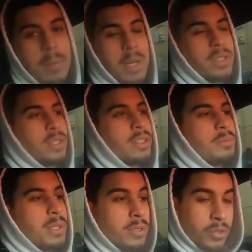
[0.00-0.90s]
I'm actually going
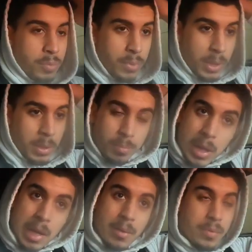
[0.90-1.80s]
to be in the Supra
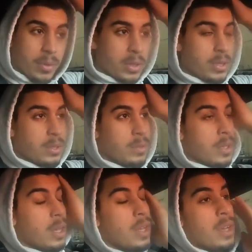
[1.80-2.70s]
probably for
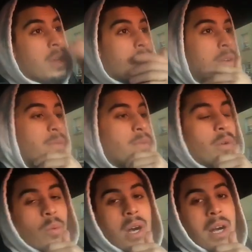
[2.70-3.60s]

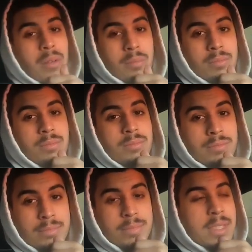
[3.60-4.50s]
a while.
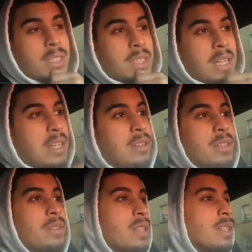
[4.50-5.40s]
I
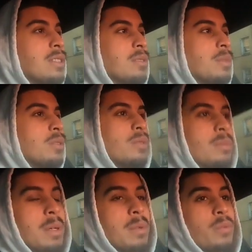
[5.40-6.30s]
don't even think it's going to be a
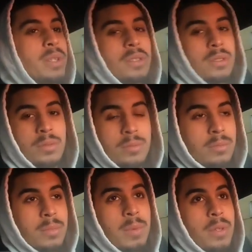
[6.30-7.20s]
week, maybe a week or two,
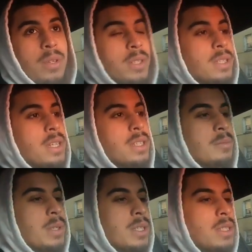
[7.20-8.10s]
maybe longer than that,
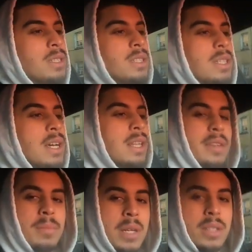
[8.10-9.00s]
depending, because I
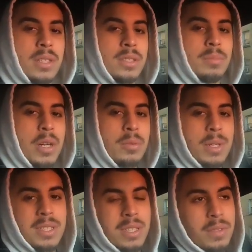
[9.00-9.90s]
let my cousin borrow
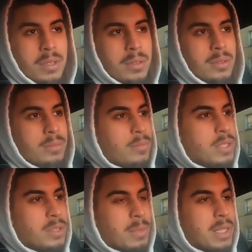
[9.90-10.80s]
my Civic,
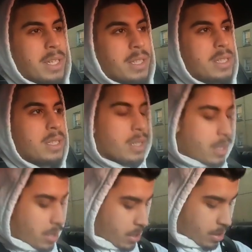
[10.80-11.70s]
which is my daily.
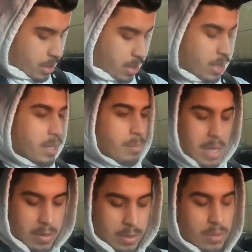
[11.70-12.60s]
Let him
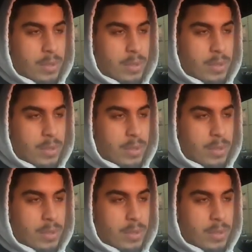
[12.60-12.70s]
borrow it.